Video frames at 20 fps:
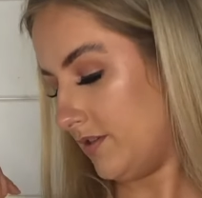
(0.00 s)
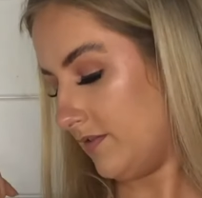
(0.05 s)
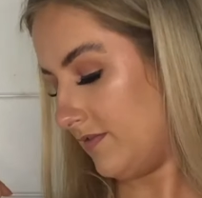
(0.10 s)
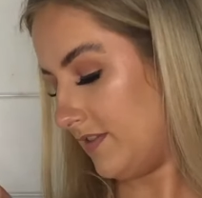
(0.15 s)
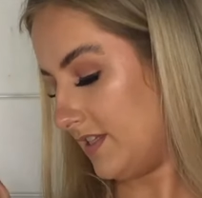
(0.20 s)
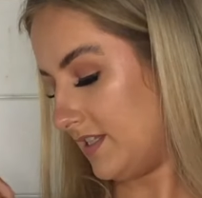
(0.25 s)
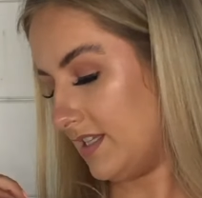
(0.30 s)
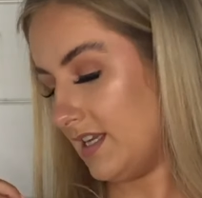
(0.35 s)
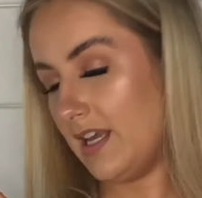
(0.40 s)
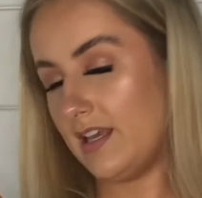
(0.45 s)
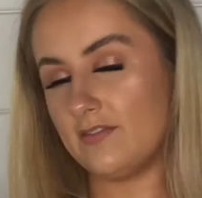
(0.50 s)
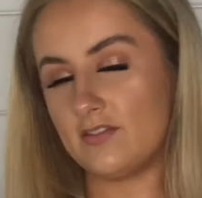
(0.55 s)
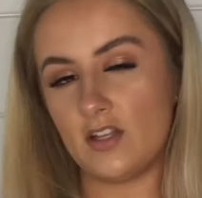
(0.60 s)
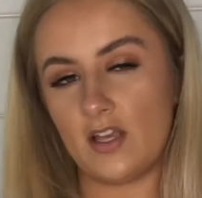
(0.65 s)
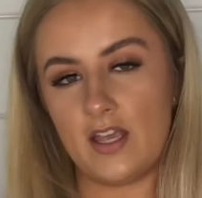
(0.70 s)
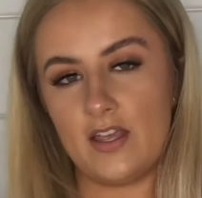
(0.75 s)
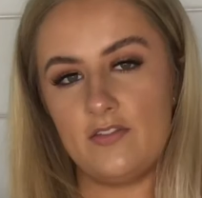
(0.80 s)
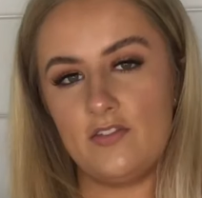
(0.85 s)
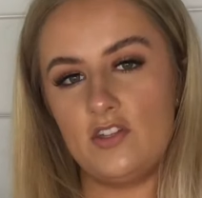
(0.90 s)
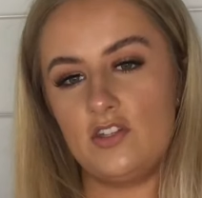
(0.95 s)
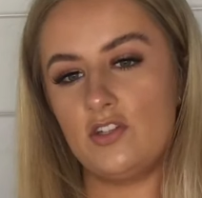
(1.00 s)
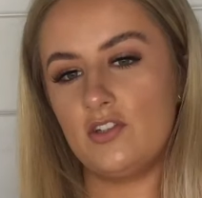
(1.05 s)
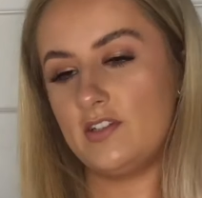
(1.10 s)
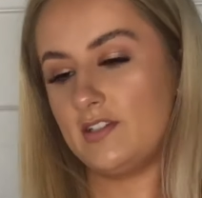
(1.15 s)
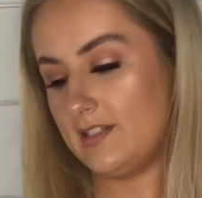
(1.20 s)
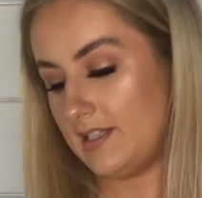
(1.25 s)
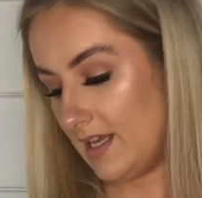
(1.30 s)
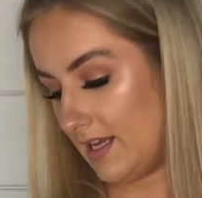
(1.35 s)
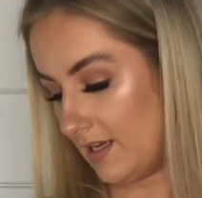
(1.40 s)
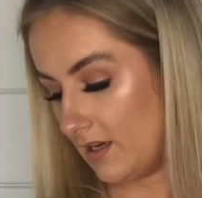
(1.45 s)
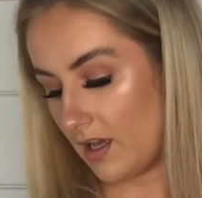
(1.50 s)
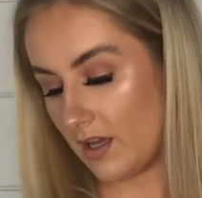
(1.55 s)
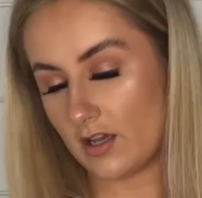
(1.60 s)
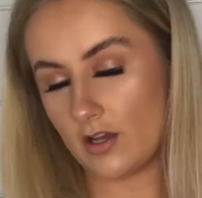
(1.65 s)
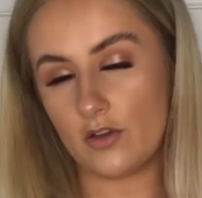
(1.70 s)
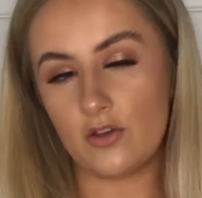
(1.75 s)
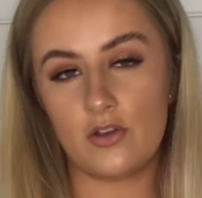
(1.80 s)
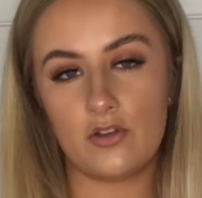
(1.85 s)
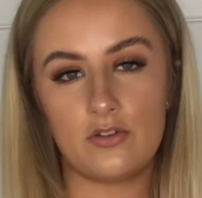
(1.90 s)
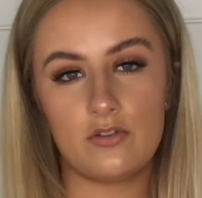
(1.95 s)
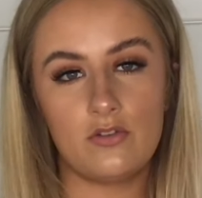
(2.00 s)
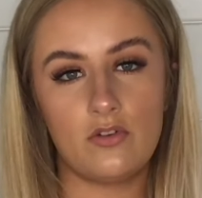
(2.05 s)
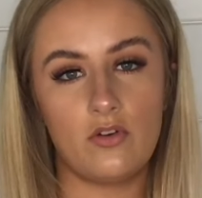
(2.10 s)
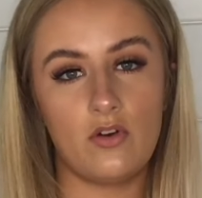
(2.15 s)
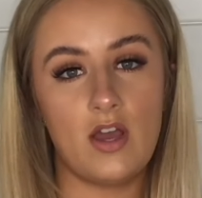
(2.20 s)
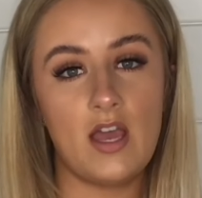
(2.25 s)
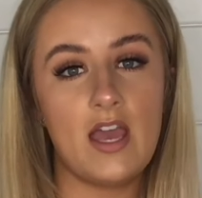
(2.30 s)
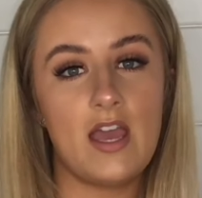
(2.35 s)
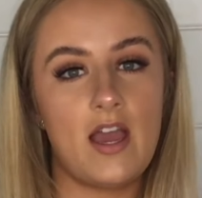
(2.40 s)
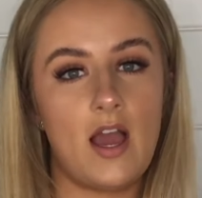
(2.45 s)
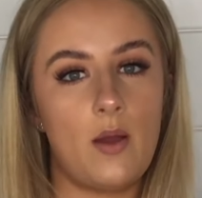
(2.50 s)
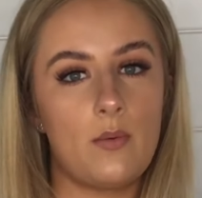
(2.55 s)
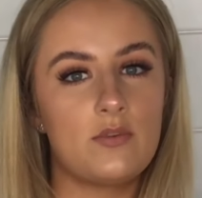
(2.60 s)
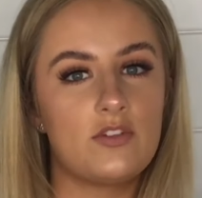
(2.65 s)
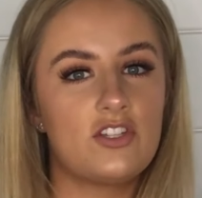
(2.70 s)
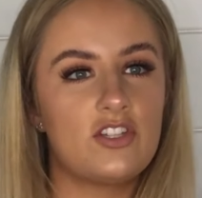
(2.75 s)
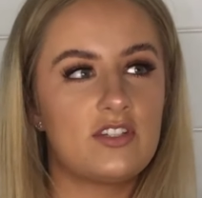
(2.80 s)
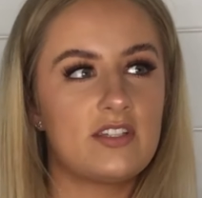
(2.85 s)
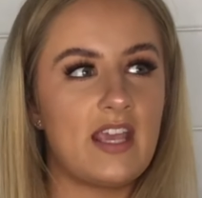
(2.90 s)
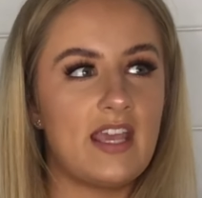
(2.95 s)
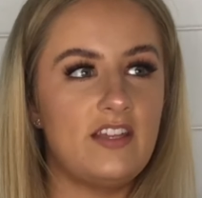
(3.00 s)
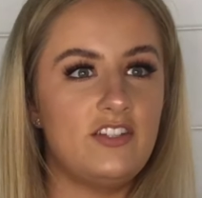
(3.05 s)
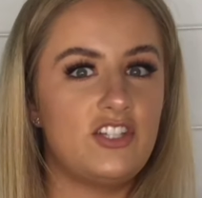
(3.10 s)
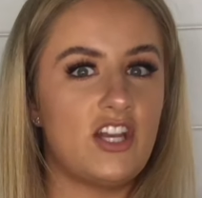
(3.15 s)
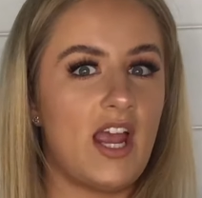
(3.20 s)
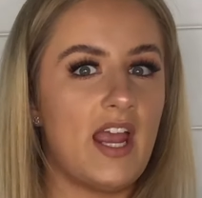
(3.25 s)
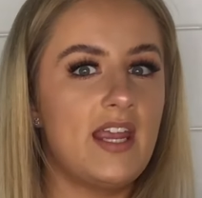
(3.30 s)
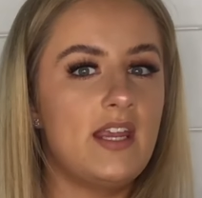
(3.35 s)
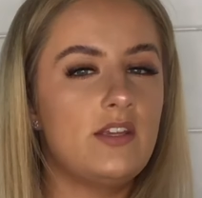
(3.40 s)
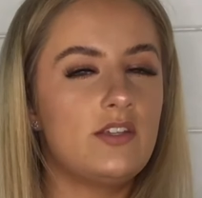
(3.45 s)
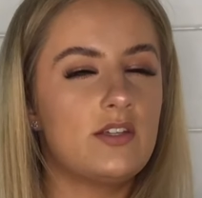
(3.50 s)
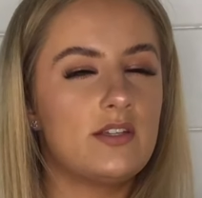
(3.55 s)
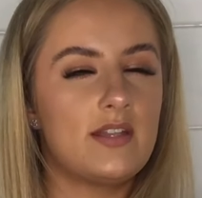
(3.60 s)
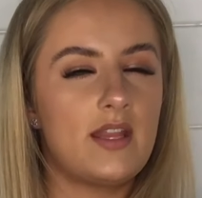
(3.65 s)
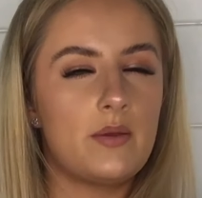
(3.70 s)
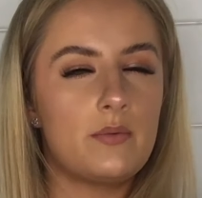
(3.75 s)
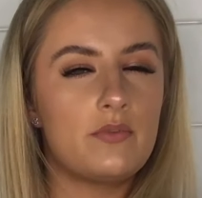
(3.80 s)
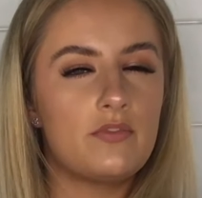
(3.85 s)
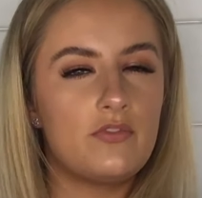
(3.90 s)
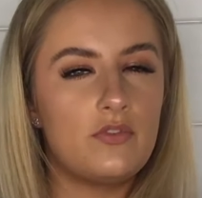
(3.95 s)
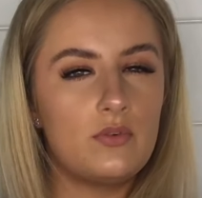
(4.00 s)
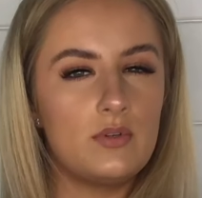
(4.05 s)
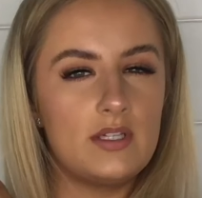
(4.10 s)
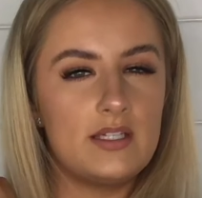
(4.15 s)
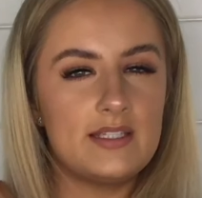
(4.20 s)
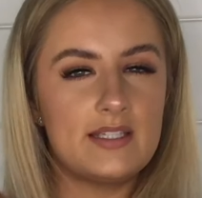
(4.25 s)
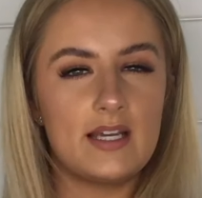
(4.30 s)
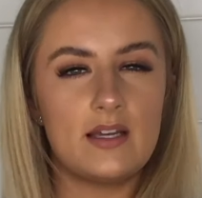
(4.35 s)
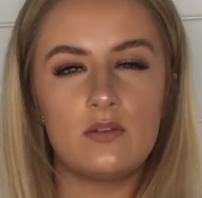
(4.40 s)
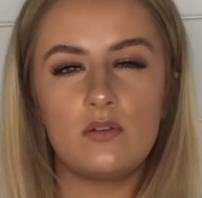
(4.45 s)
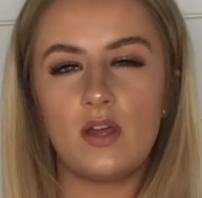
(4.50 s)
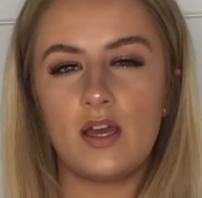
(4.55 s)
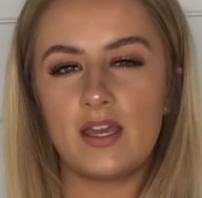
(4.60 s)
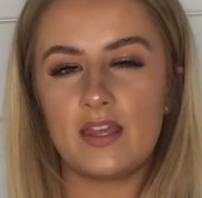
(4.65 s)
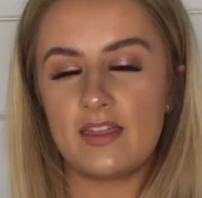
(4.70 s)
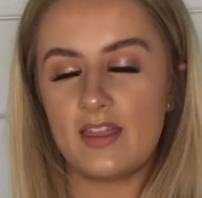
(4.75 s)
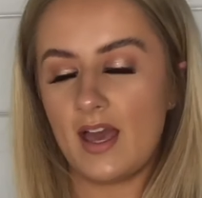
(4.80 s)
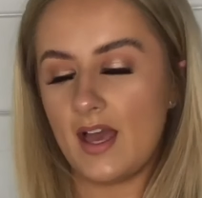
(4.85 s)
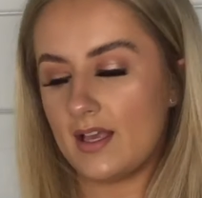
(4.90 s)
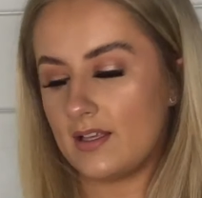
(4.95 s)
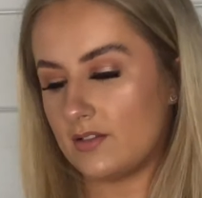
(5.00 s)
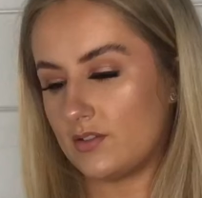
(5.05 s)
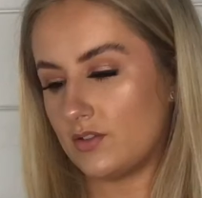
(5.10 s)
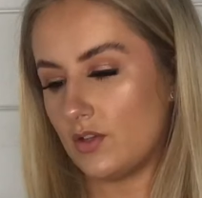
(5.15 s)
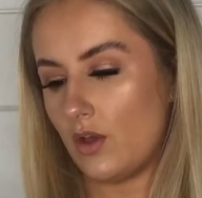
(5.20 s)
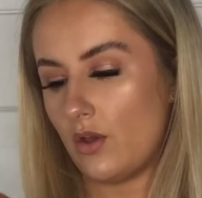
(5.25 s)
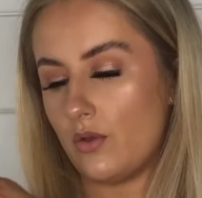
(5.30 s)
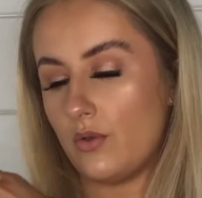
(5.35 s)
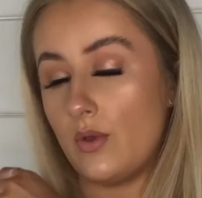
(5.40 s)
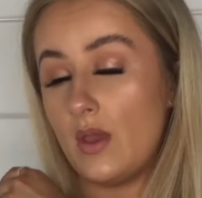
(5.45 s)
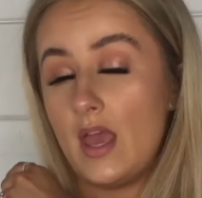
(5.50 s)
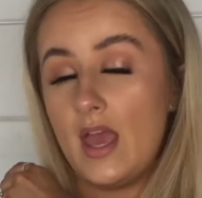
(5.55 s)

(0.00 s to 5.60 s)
of the sleeves like if you just see like I could not I was just getting changed and they were falling down like that so